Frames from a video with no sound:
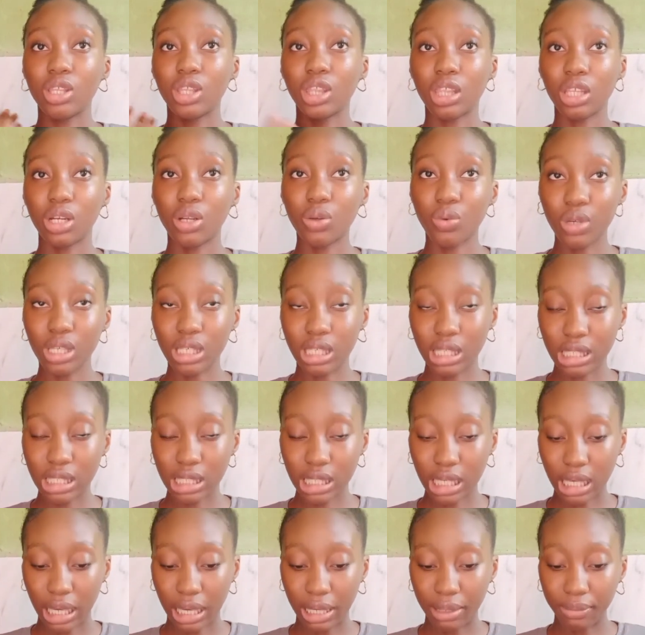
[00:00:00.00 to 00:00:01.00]
3 weeks
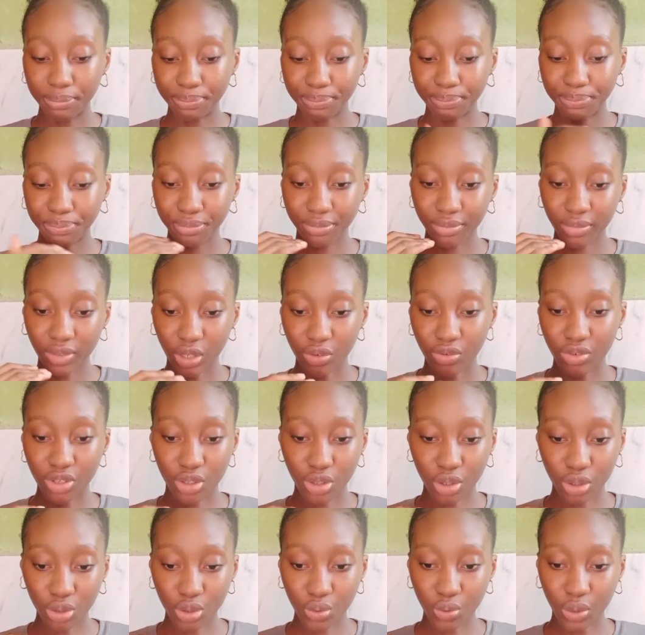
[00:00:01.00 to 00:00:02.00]
came,
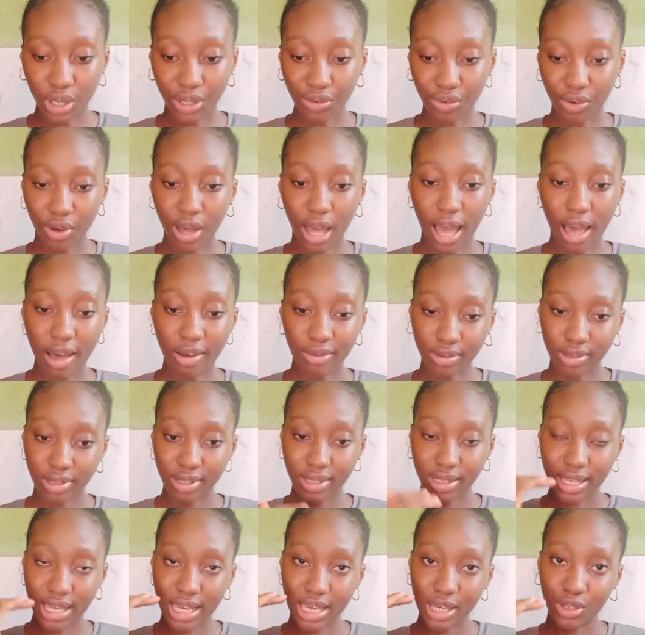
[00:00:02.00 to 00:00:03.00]
results were not
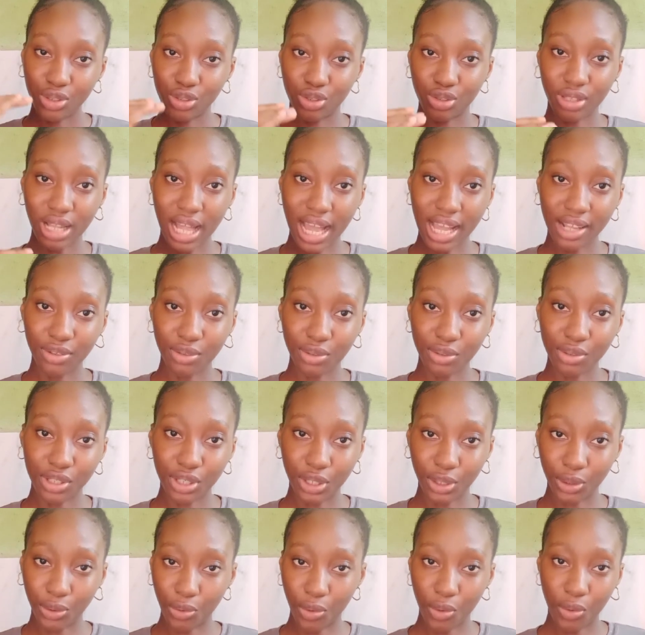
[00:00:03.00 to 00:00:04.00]
out. July don't
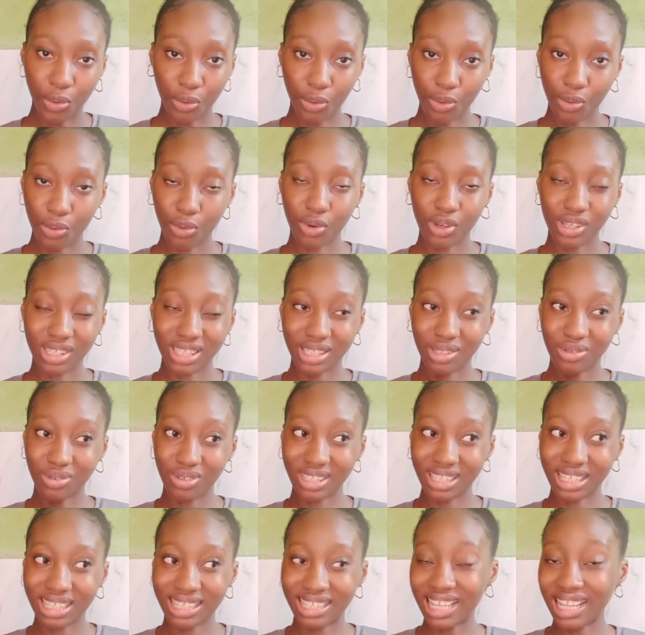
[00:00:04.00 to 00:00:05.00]
they go,
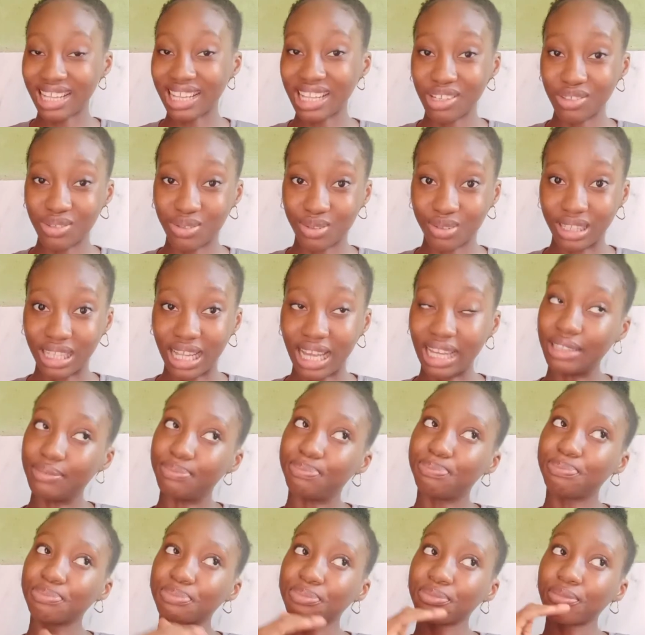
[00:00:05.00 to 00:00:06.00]
because it started July,
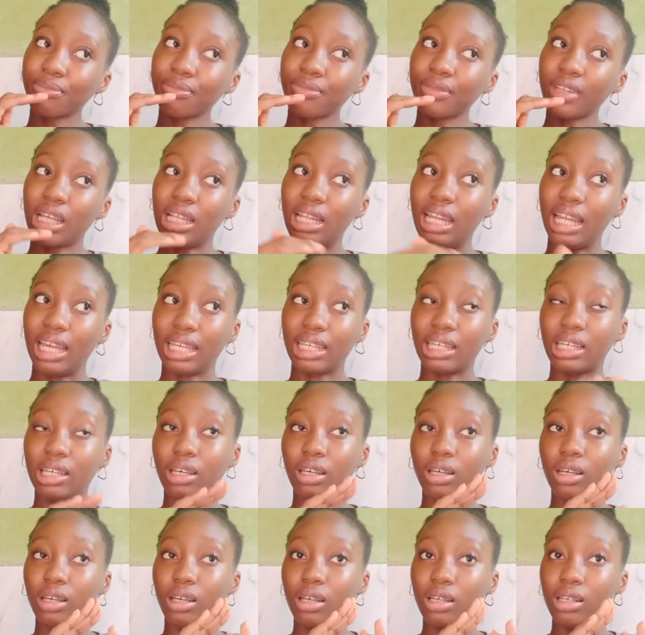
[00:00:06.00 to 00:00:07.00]
like
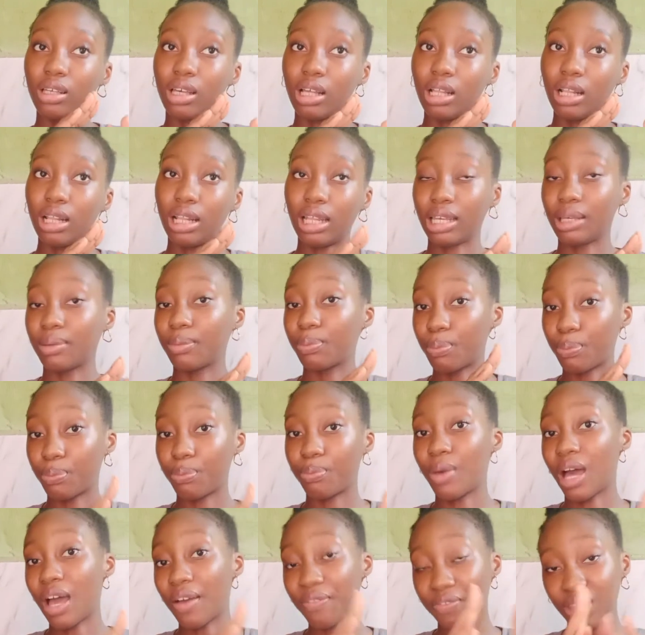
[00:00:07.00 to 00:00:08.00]

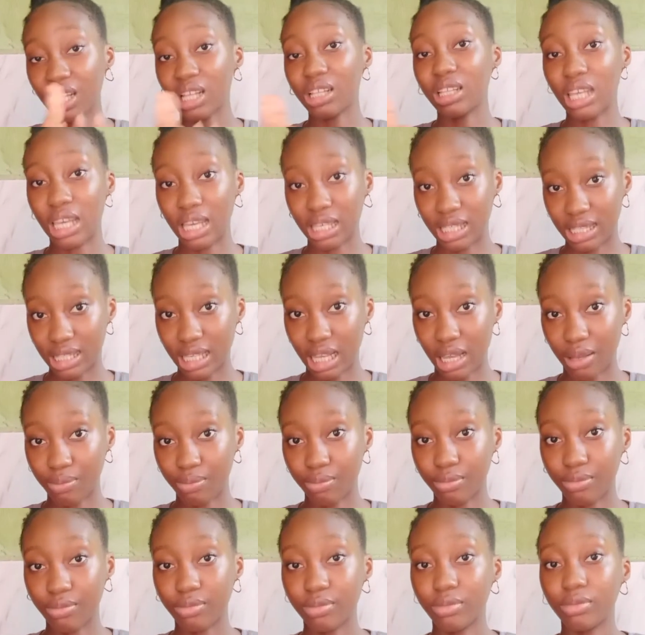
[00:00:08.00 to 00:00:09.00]
after the
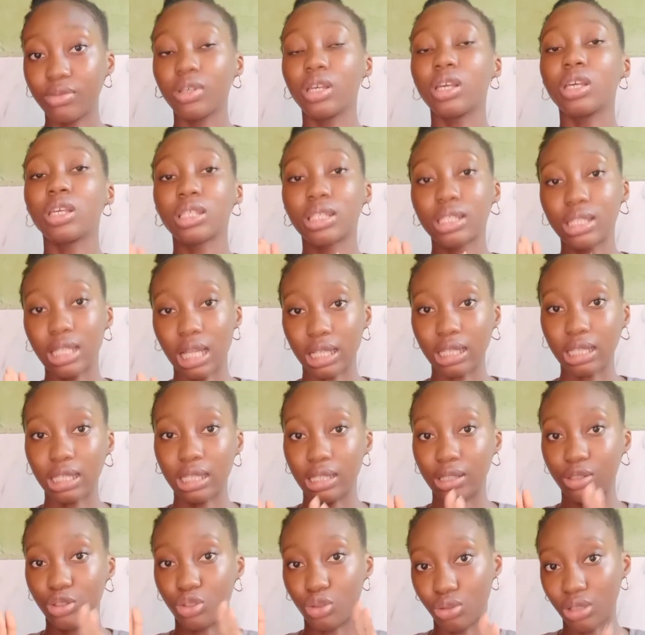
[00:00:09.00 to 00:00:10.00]
exam
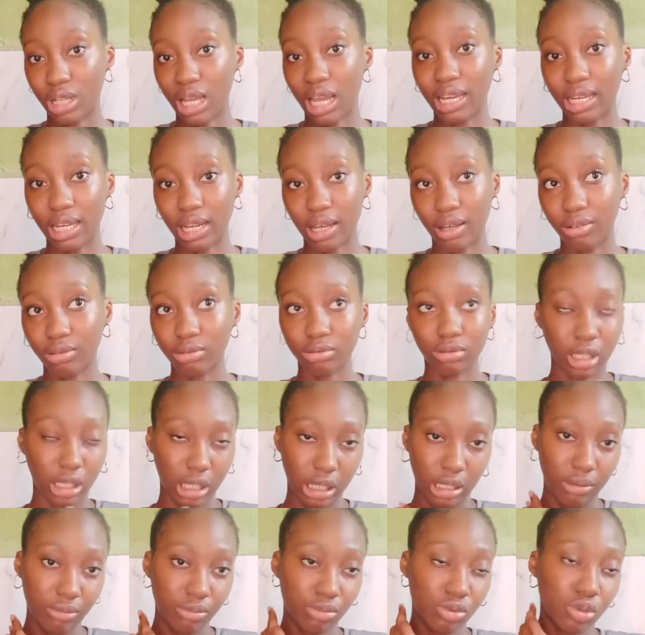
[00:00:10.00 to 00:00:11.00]
started, July now
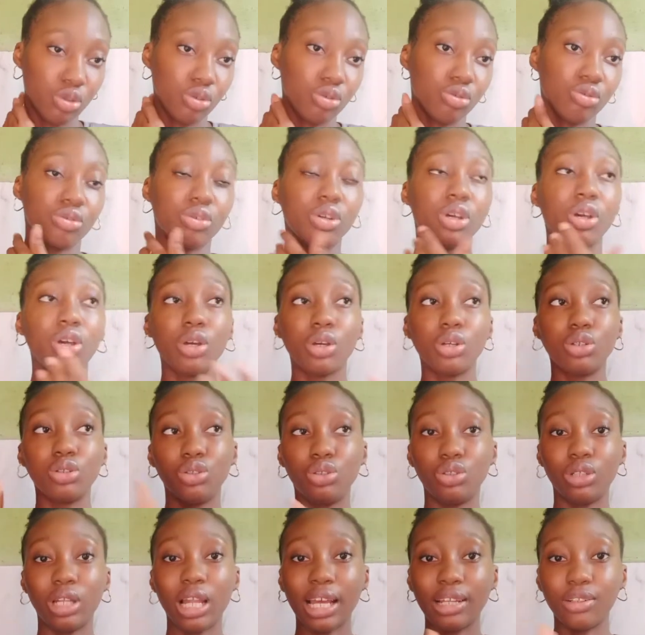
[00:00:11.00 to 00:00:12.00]
came. So
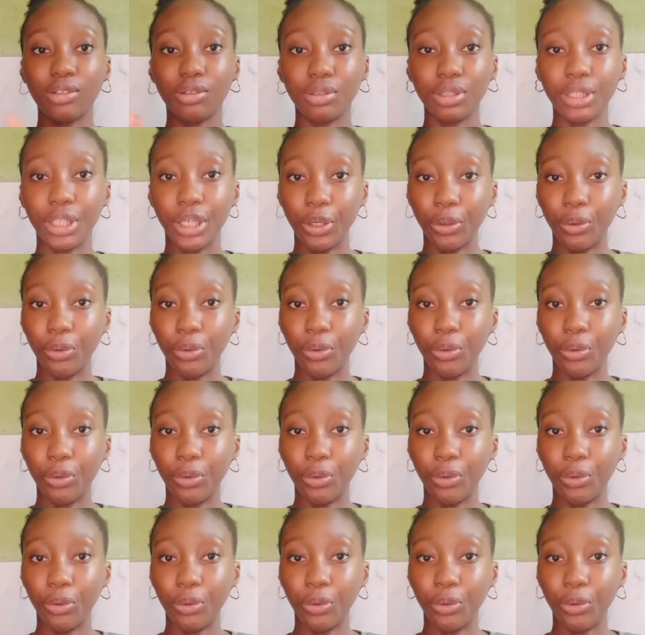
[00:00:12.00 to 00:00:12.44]
July don't they